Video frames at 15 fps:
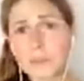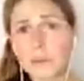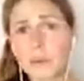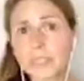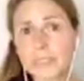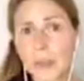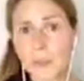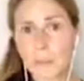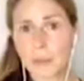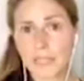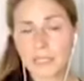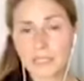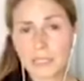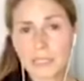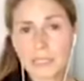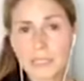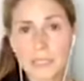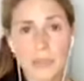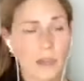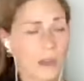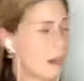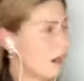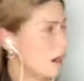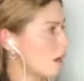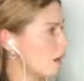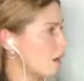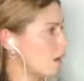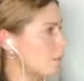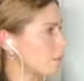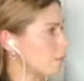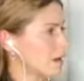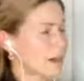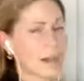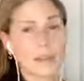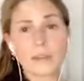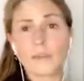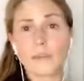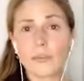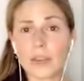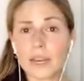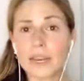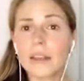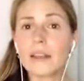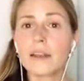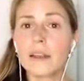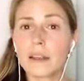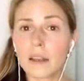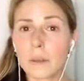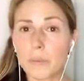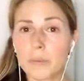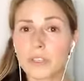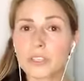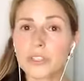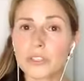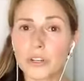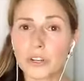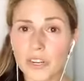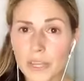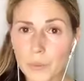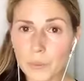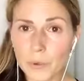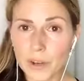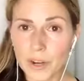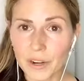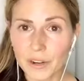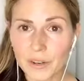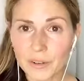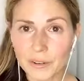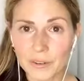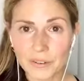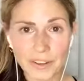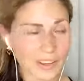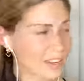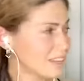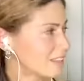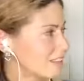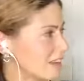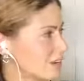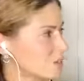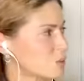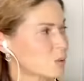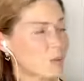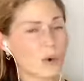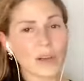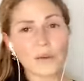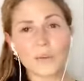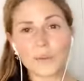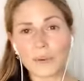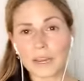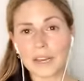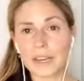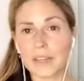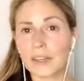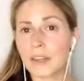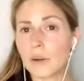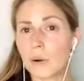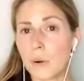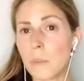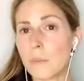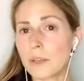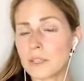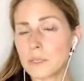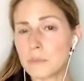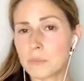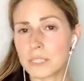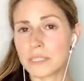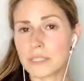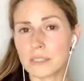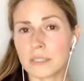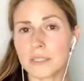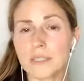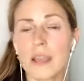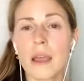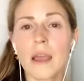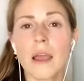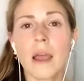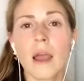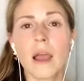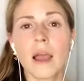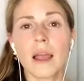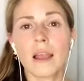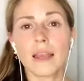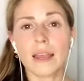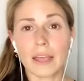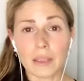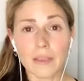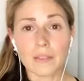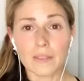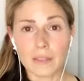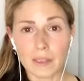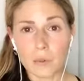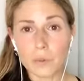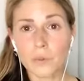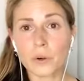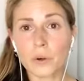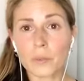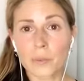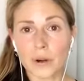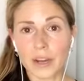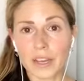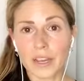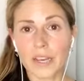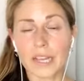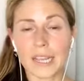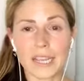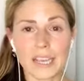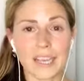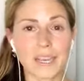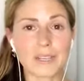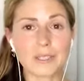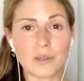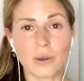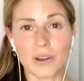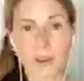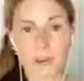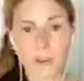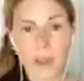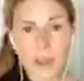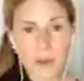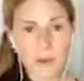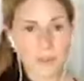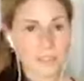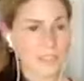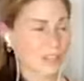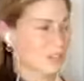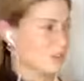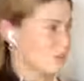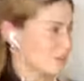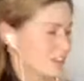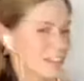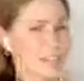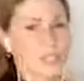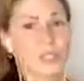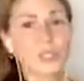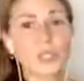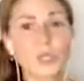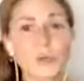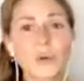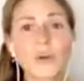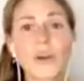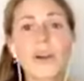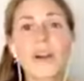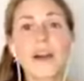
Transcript: a part-time basis, and really leverage your network. Okay, that's what really a home-based business like network marketing is all about, that you get to